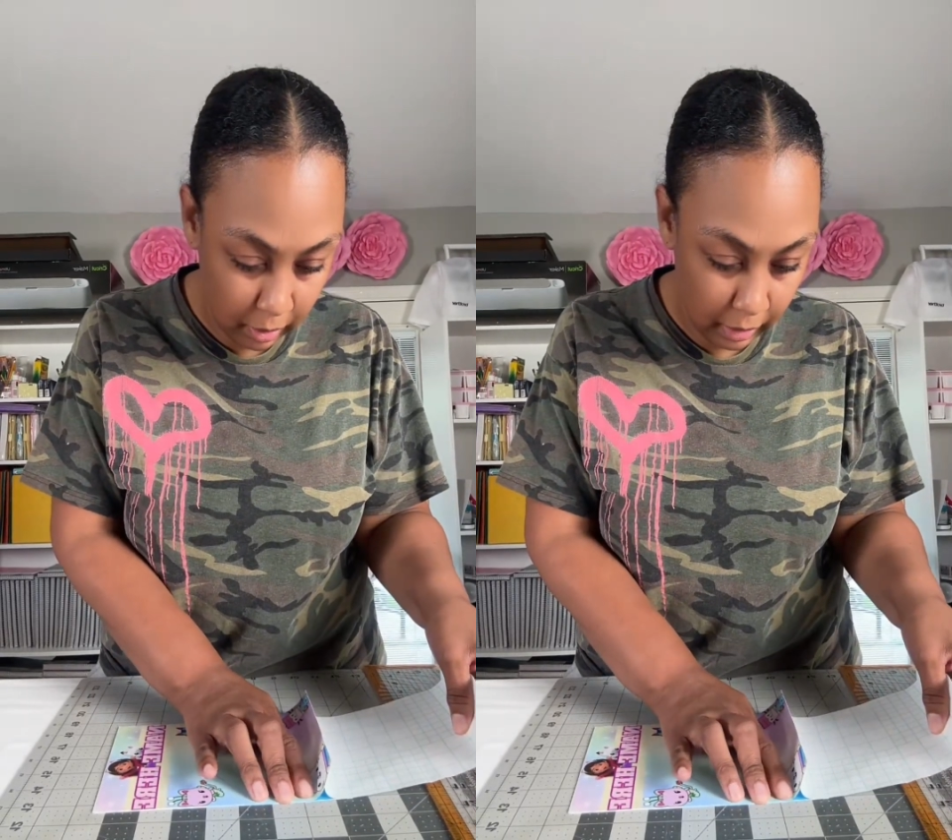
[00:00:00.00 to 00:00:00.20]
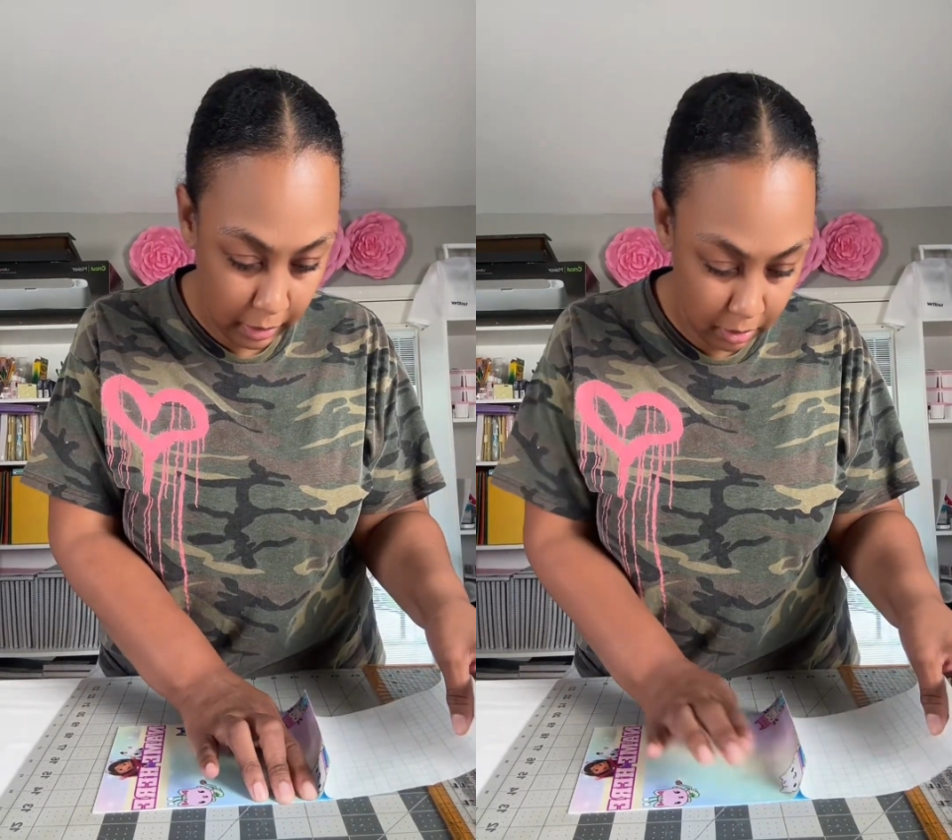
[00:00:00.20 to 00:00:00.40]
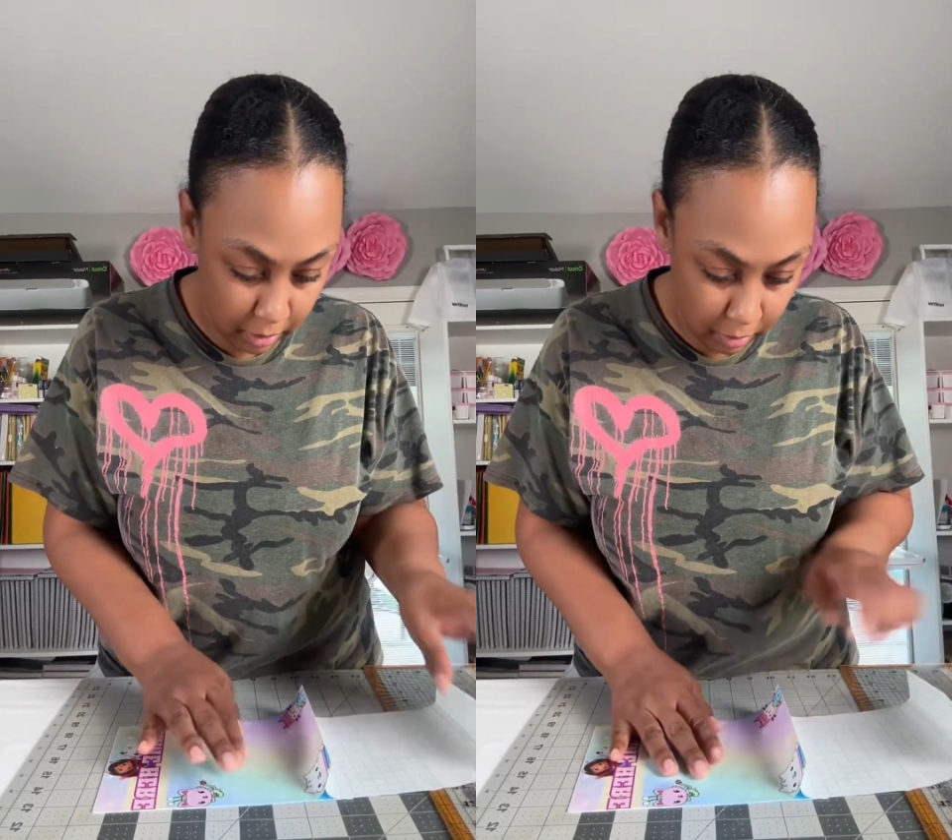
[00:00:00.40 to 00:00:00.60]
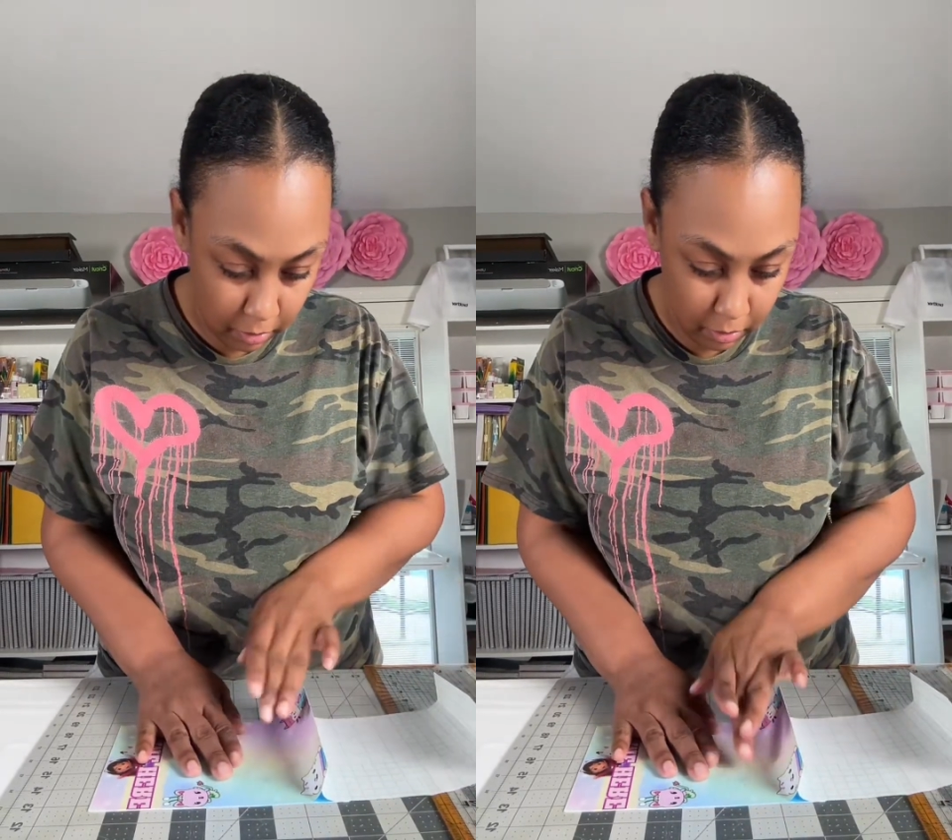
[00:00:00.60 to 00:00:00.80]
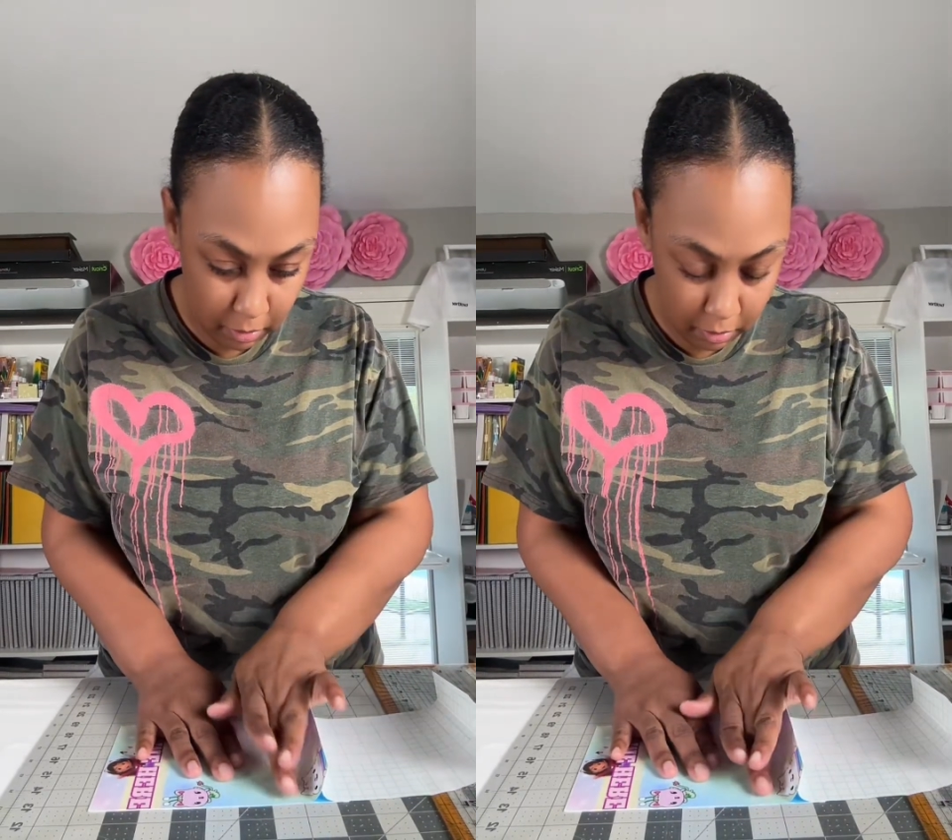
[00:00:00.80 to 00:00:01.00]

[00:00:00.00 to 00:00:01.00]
like so.